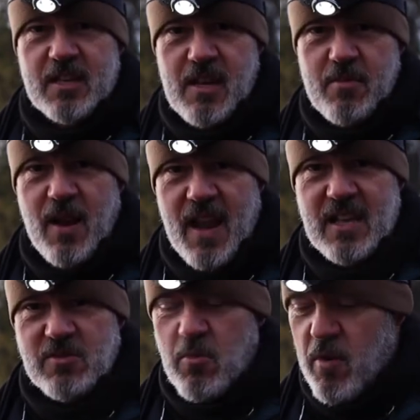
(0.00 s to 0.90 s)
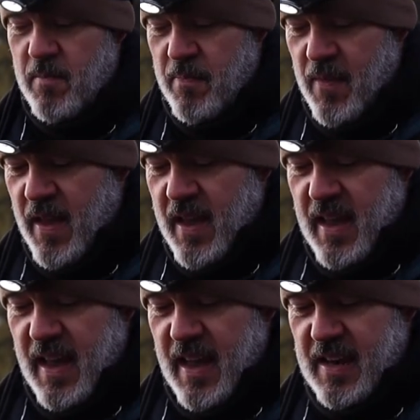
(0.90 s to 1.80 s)
to keep your hands warm.
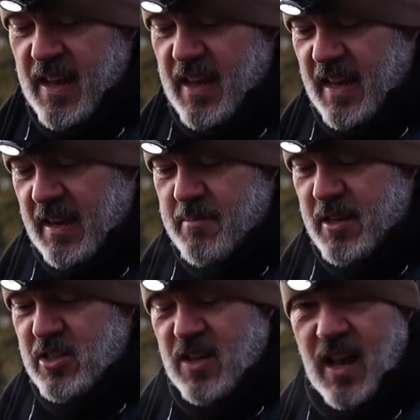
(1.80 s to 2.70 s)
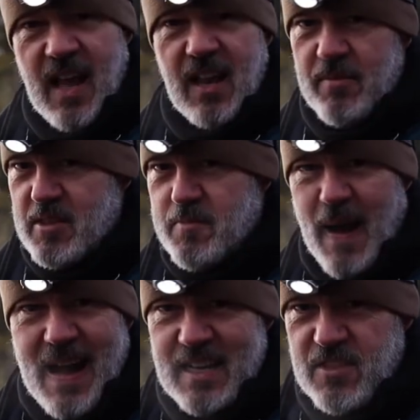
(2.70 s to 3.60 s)
And like I mentioned, I love these
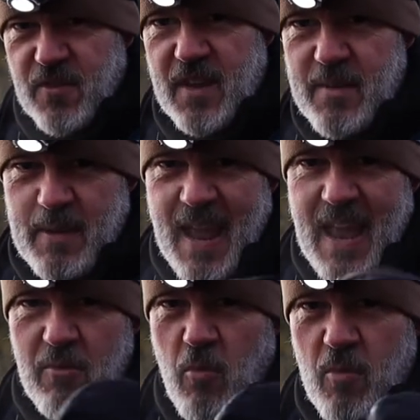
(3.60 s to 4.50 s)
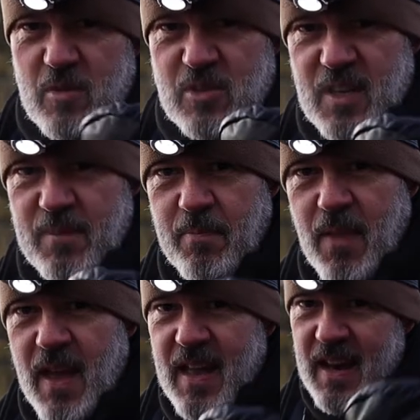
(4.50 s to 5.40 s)
pockets for keeping hand warmers in.
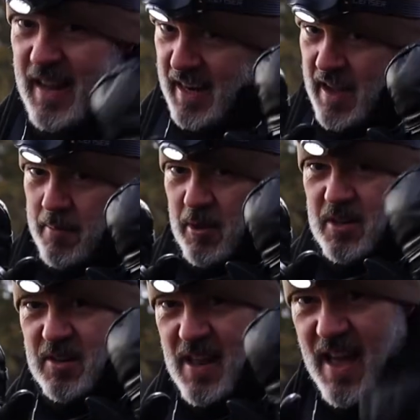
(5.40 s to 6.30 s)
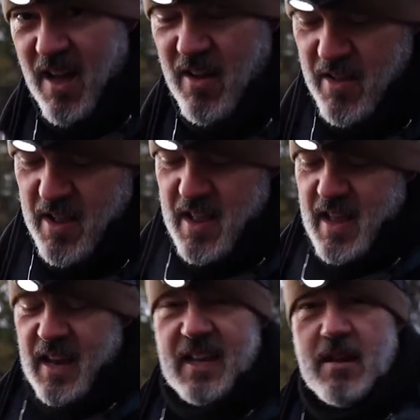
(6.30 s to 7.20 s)
I got a couple in there now,
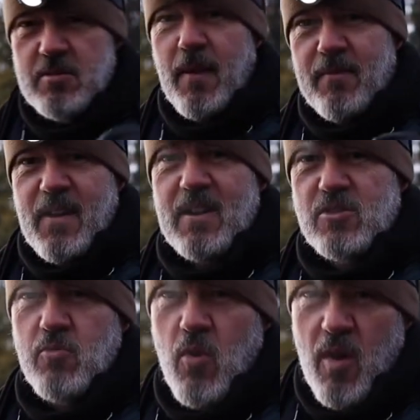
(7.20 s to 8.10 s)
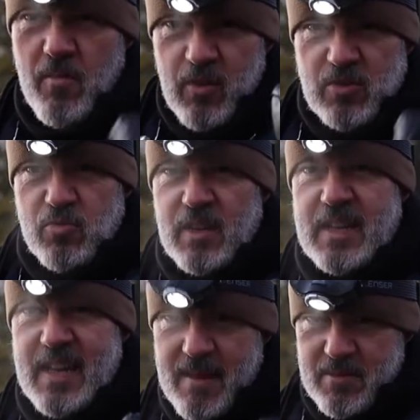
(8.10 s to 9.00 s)
and it keeps my fingers warm, which really
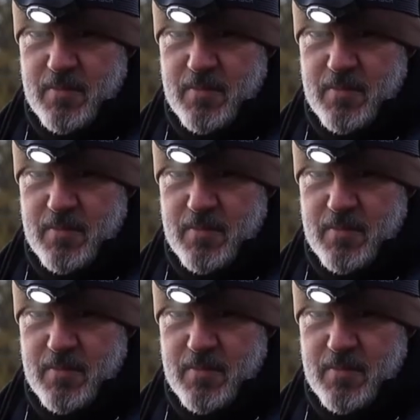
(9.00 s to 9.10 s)
keeps